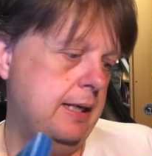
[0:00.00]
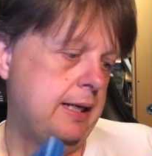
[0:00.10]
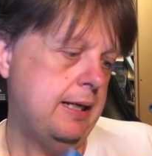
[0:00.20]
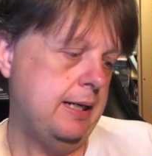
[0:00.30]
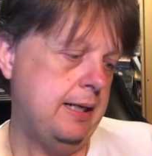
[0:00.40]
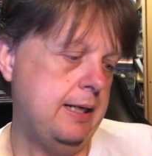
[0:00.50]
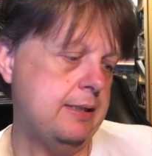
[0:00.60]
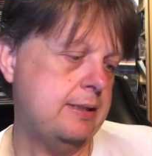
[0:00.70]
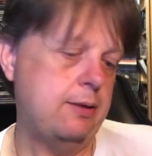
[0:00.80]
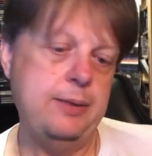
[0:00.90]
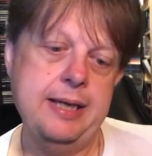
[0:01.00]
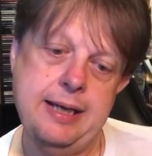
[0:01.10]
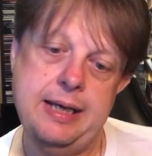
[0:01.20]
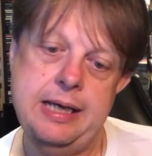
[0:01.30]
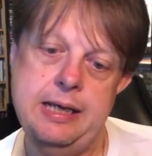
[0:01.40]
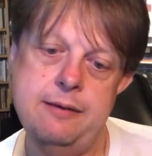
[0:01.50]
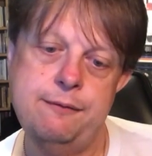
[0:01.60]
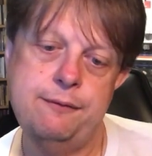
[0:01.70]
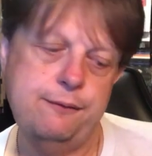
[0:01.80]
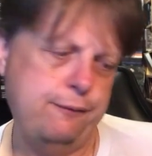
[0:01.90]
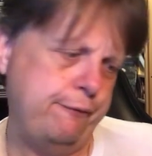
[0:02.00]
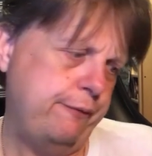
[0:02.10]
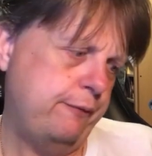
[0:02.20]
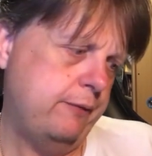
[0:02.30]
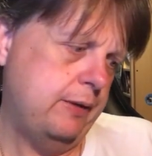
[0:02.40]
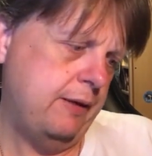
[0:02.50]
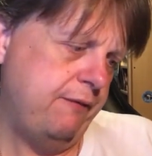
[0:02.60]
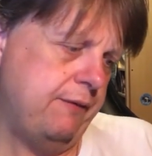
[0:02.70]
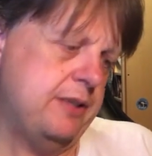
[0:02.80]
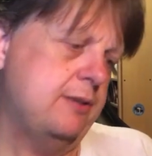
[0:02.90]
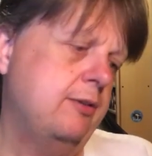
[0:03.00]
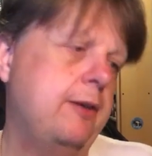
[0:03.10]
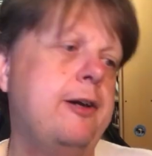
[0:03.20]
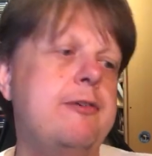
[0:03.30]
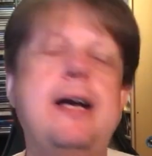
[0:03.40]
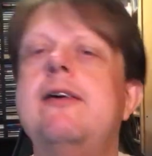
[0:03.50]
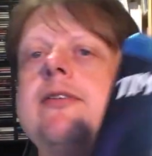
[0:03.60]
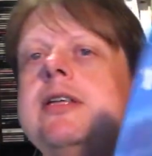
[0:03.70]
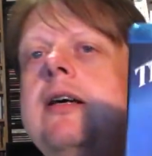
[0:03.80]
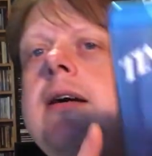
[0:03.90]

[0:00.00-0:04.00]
Uh, so we have... I think this is the right way round.